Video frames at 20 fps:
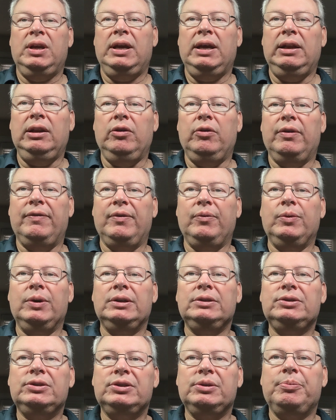Hello
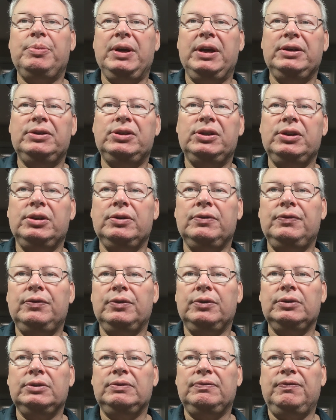everyone, Jim Page here
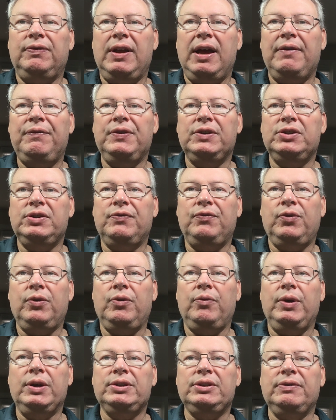for Fly Fishing for the
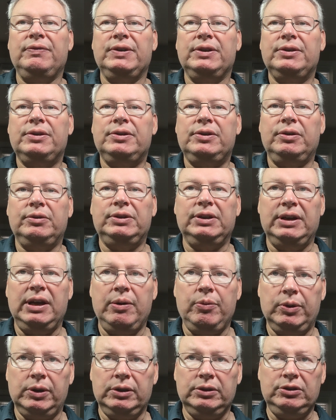Rest of Us. So today
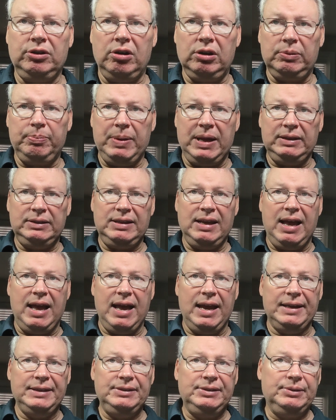we're going to talk about
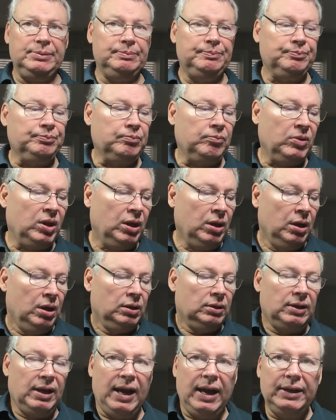tides.
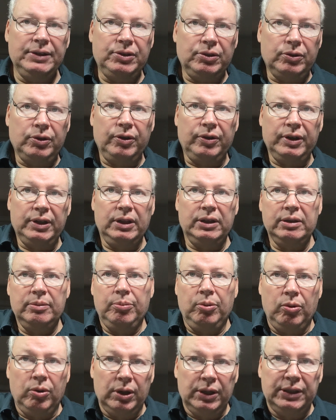Tides are critically
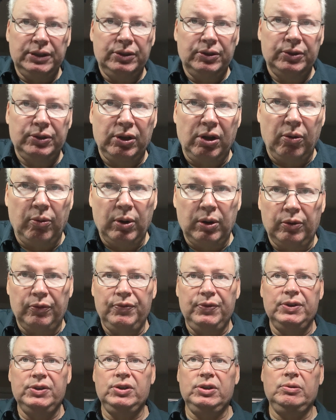important in your saltwater
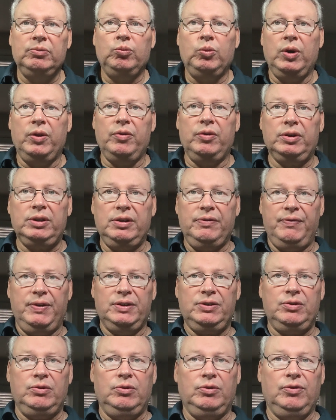fishing, whether it's
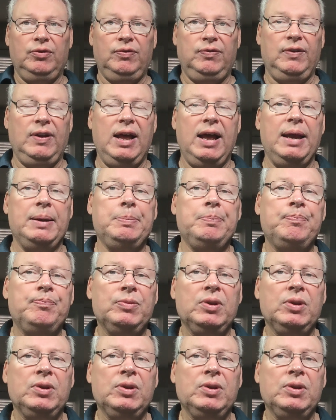conventional or fly.